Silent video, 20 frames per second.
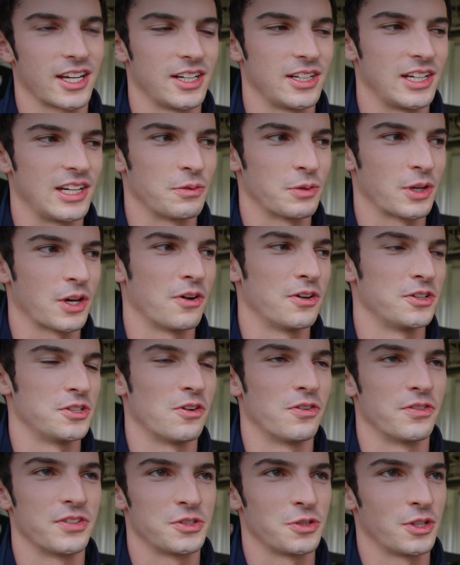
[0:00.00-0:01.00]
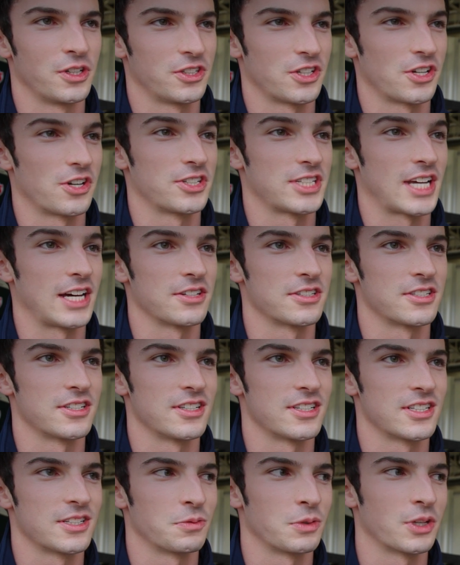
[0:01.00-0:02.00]
and we go over to each other's
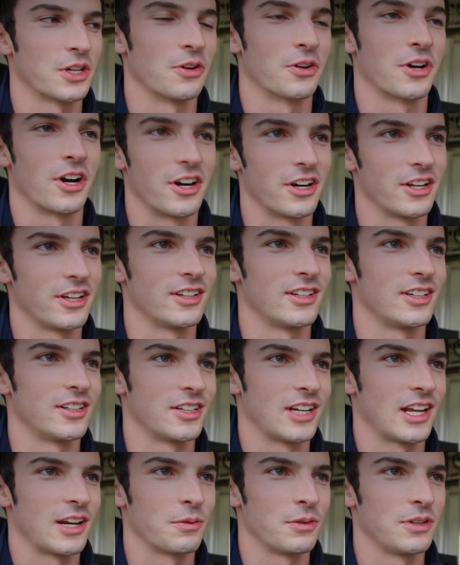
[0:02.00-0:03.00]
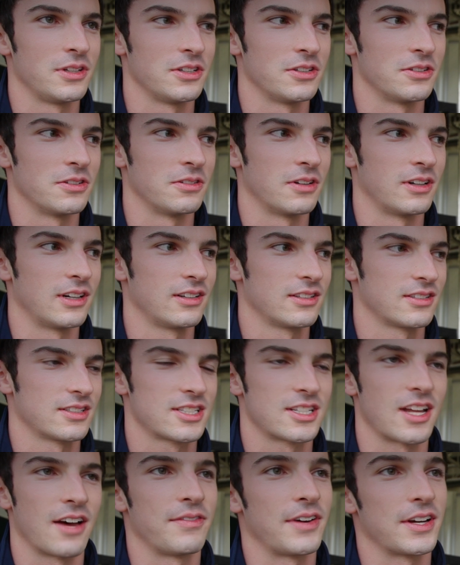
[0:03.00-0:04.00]
houses and we go karting and we do
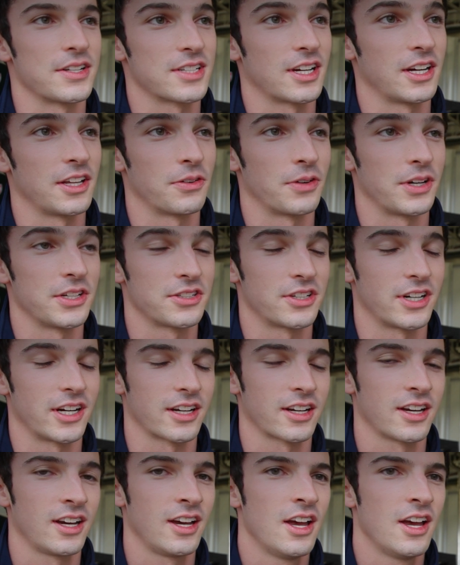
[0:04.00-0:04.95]
stuff outside the racetrack.